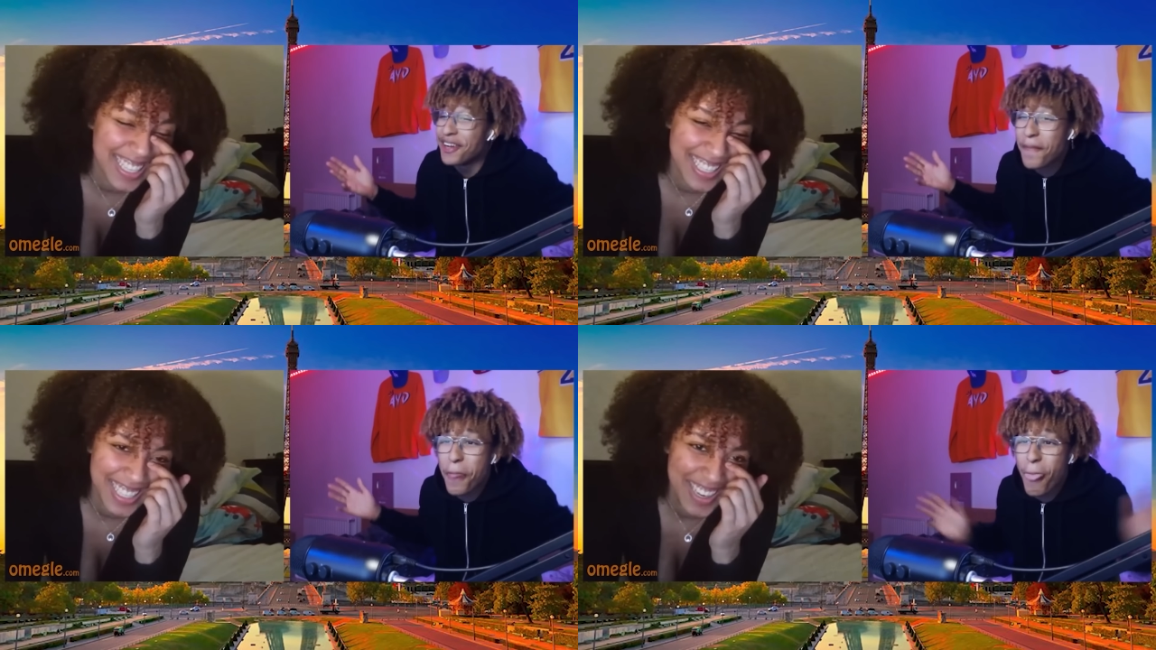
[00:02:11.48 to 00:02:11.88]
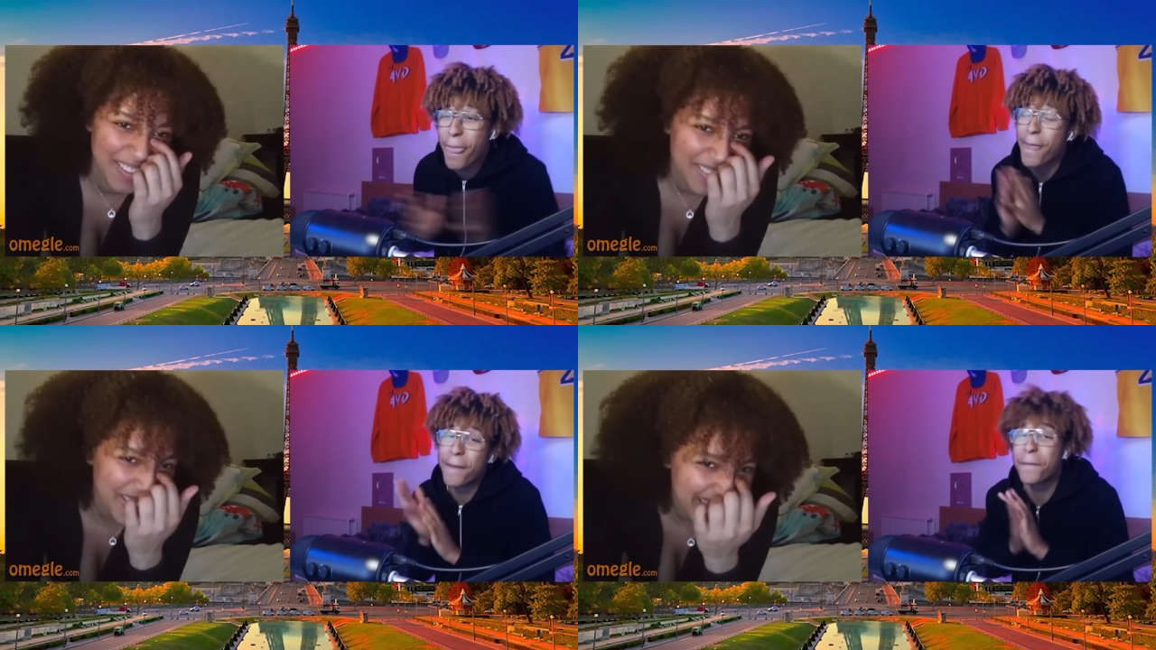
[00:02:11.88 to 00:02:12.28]
Speaker 1: you
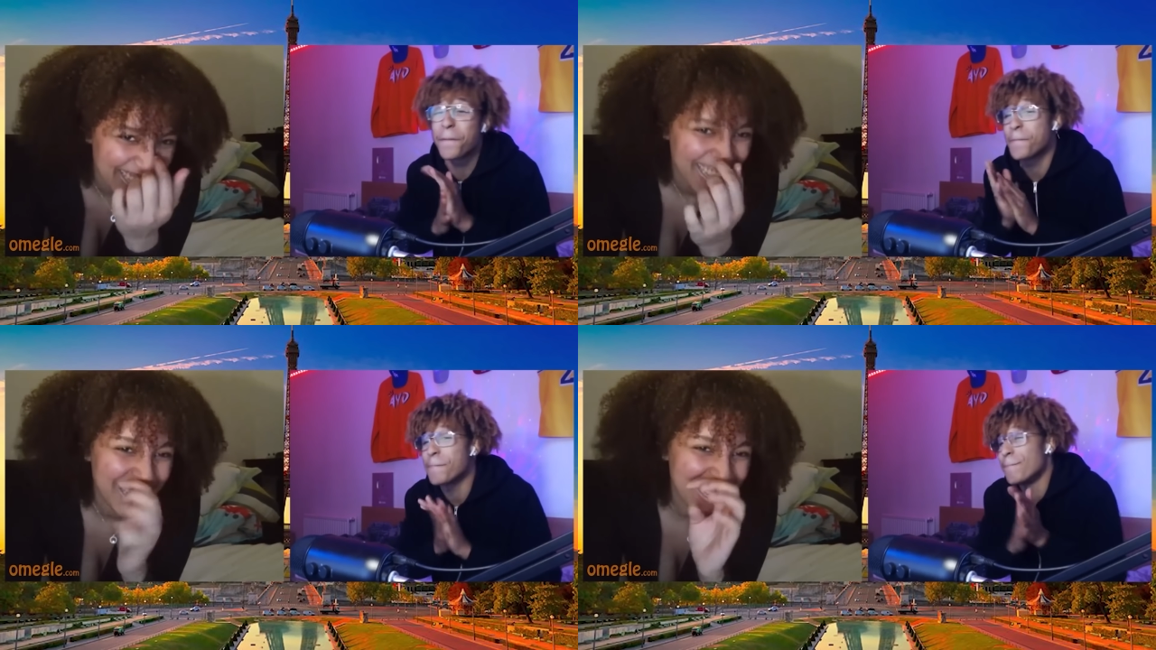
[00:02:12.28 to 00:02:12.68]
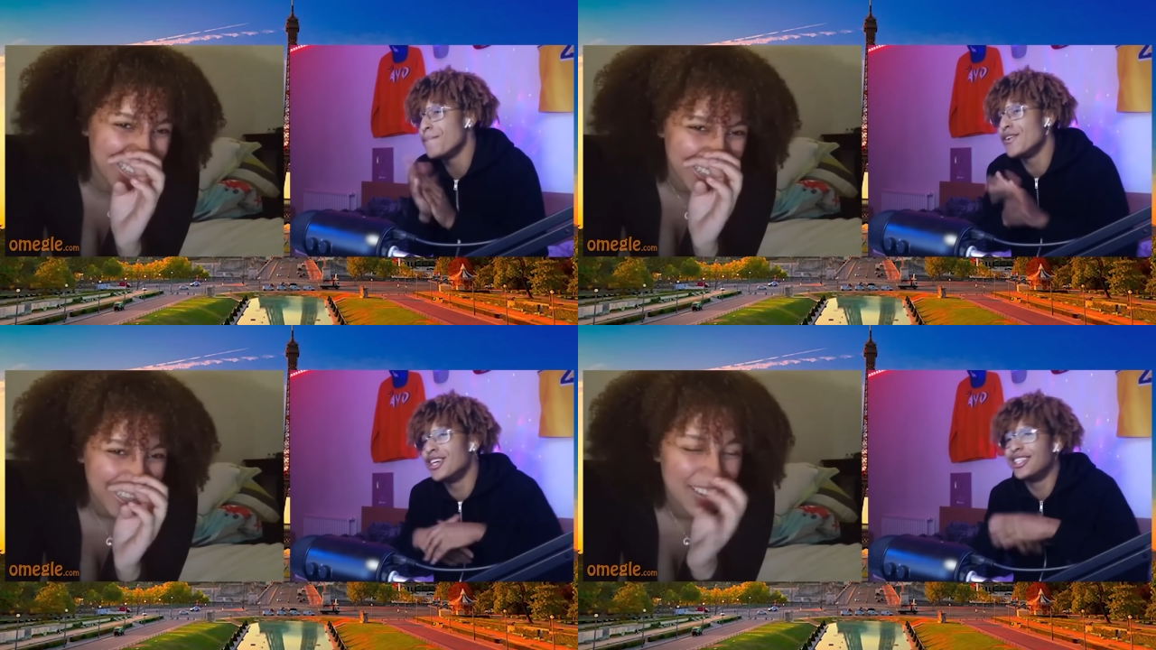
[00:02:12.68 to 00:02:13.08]
know what
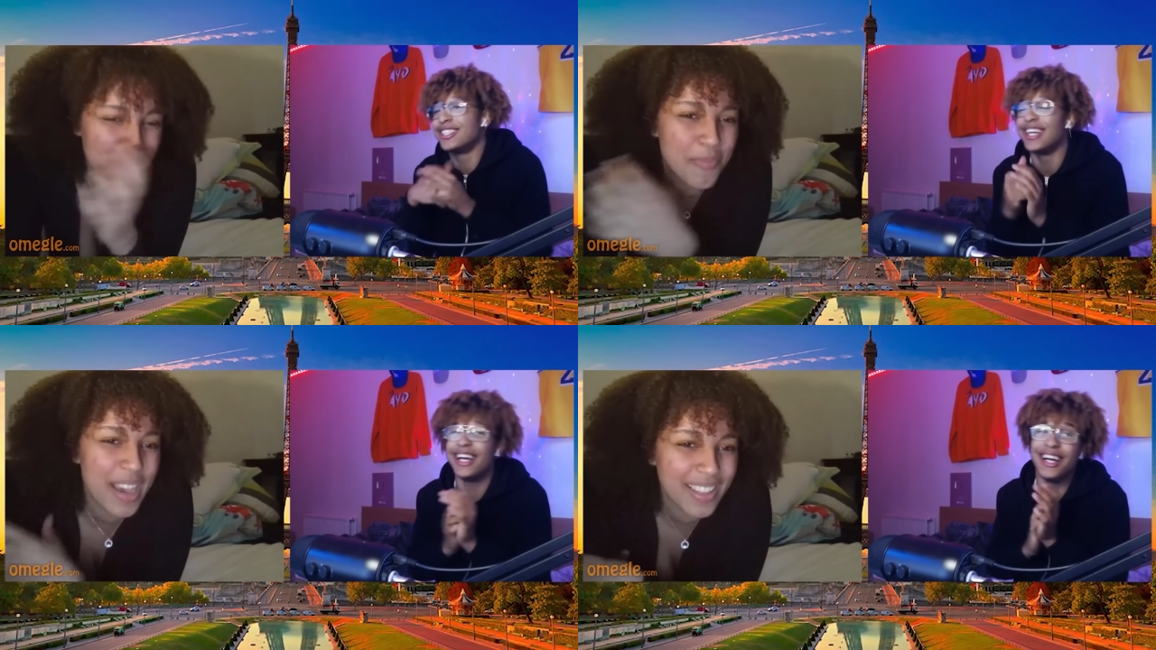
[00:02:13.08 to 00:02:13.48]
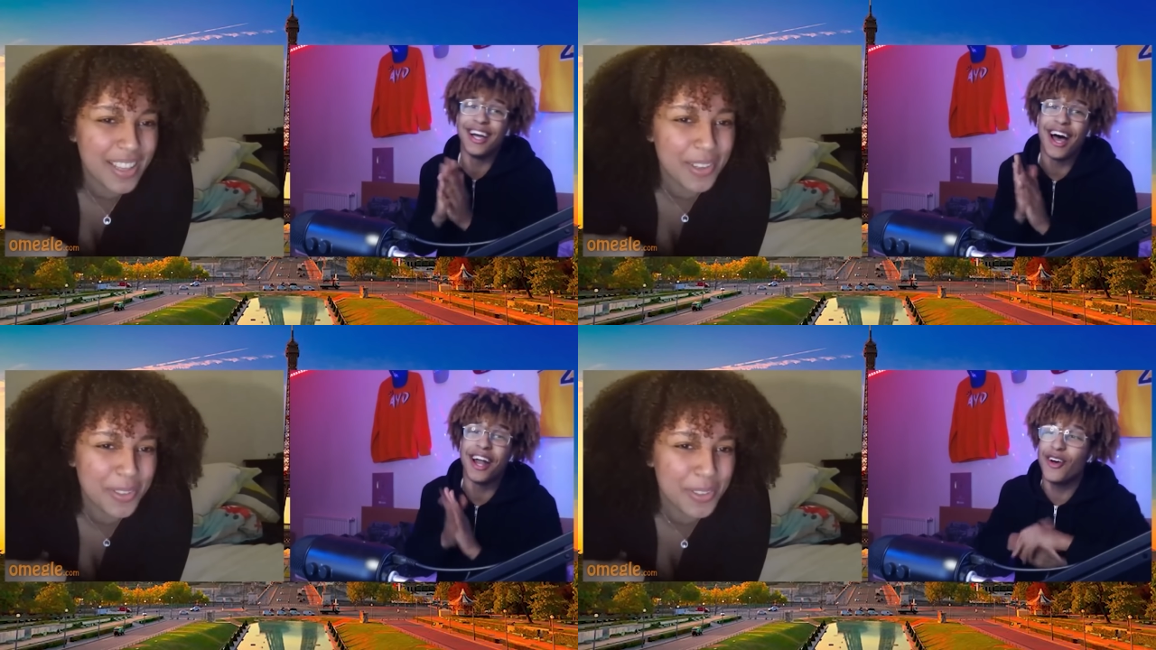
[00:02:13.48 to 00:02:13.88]
I'm saying?
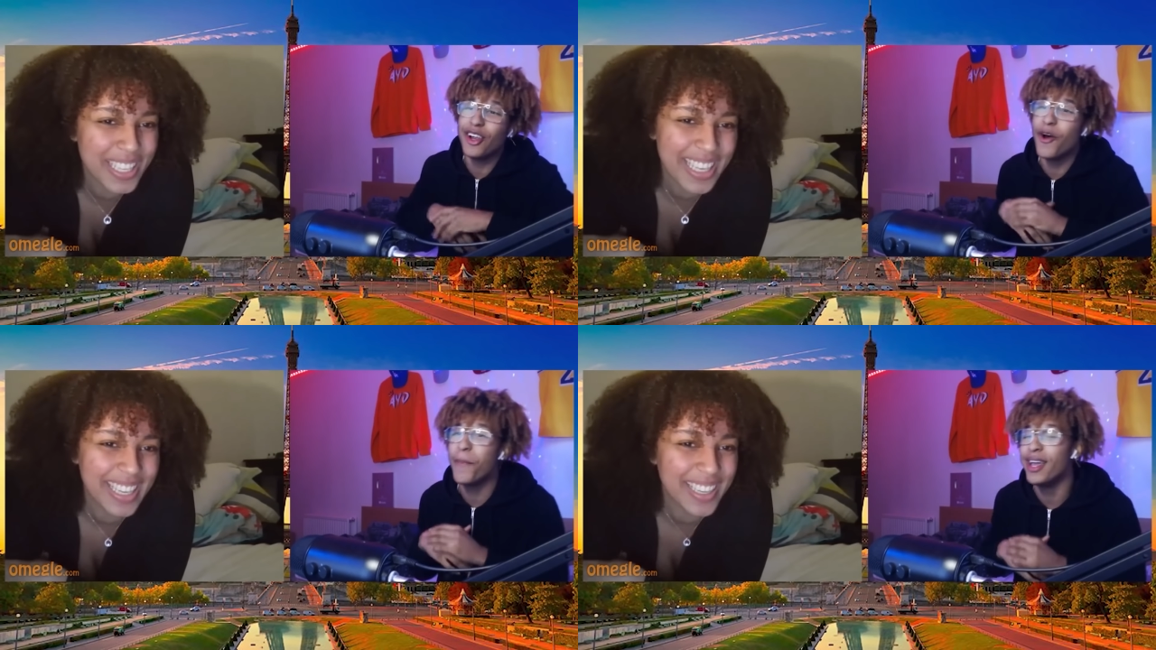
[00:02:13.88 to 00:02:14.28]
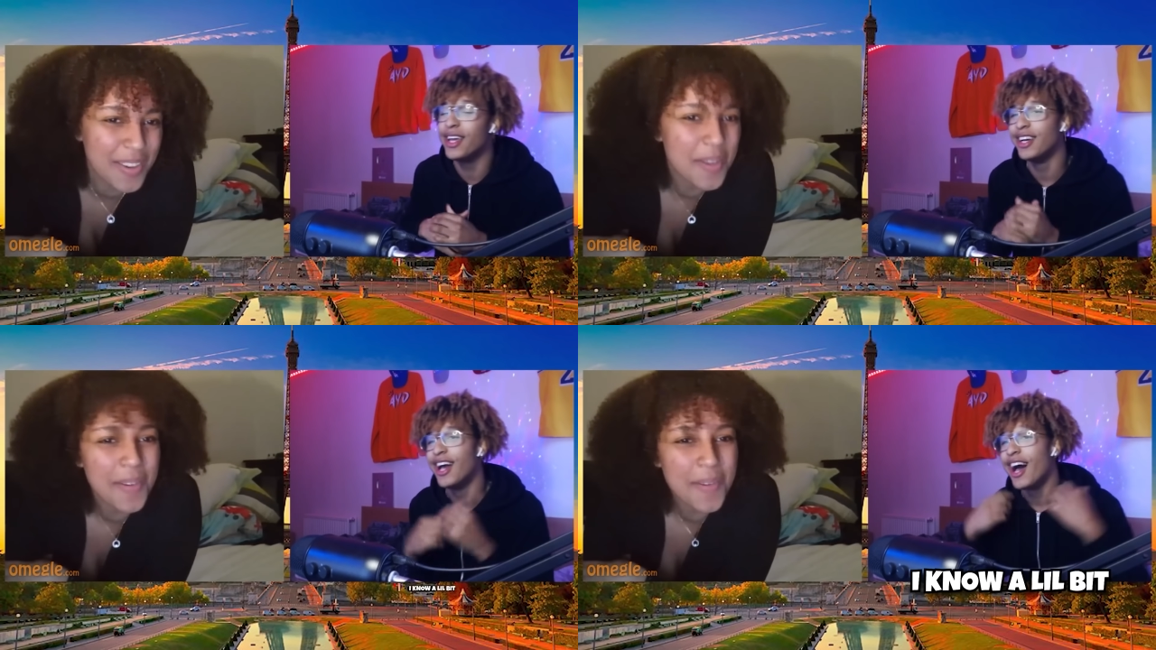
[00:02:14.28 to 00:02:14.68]
I know a little
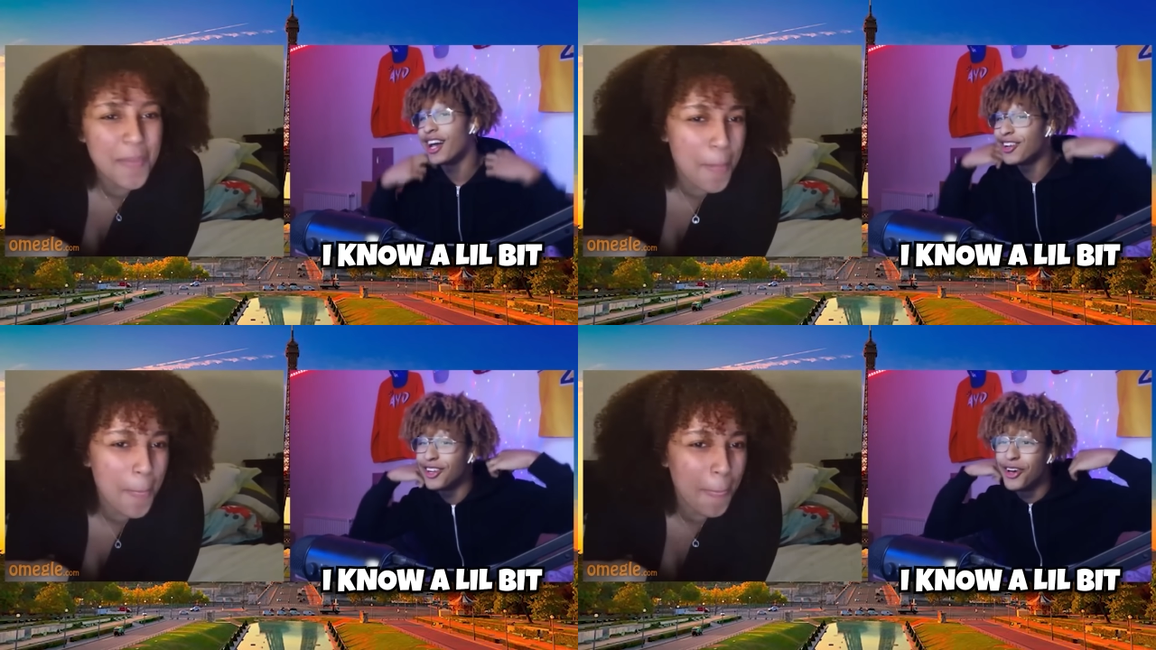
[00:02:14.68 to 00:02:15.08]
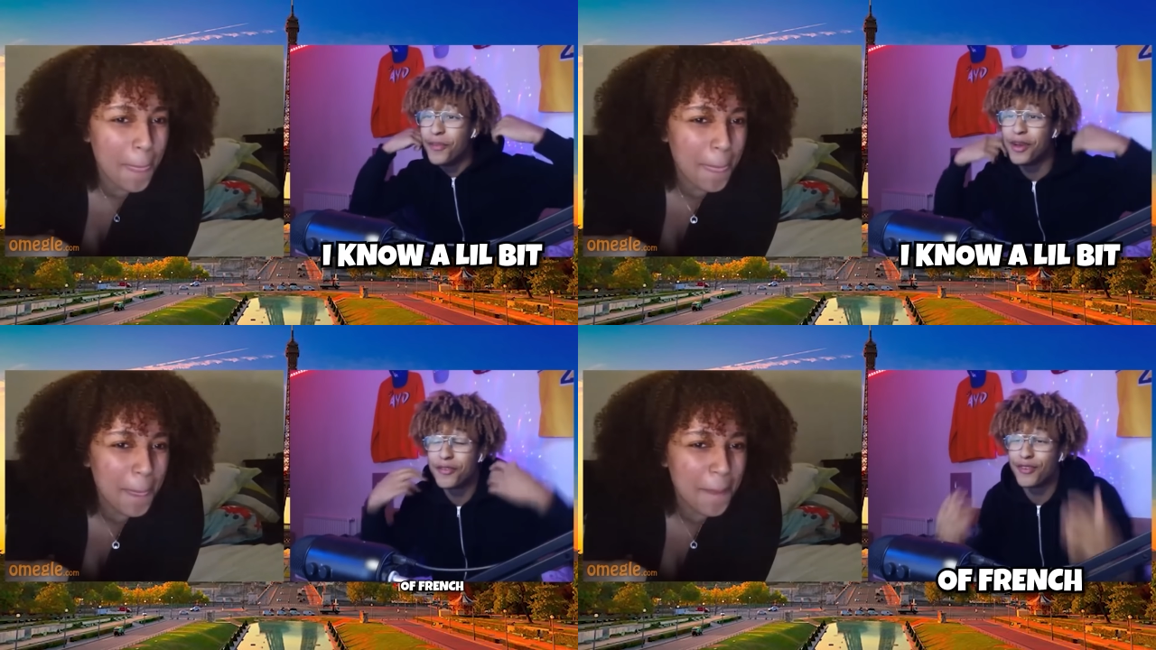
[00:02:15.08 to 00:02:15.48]
bit. I know a little
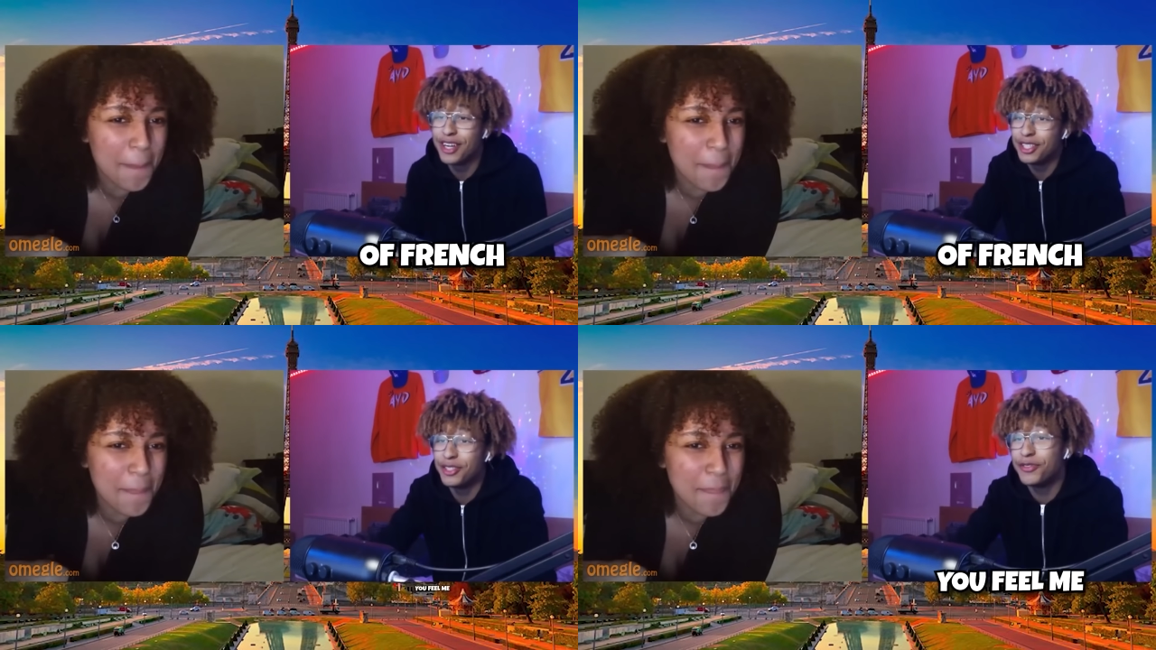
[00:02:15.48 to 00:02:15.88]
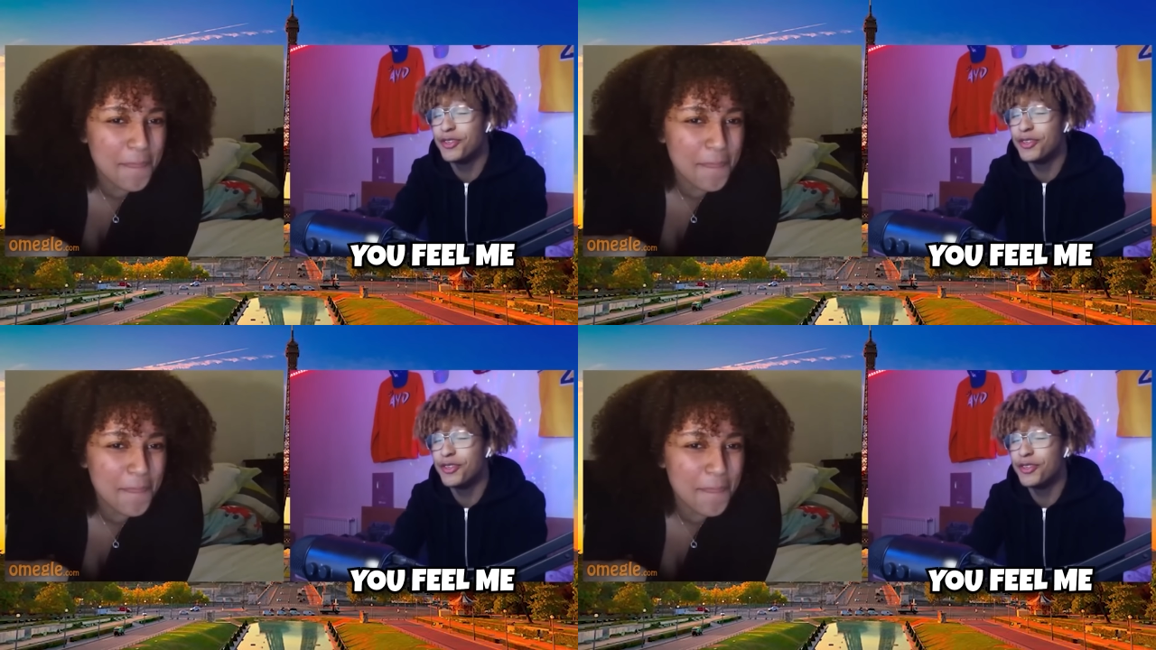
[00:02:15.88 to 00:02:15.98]
bit of French. You feel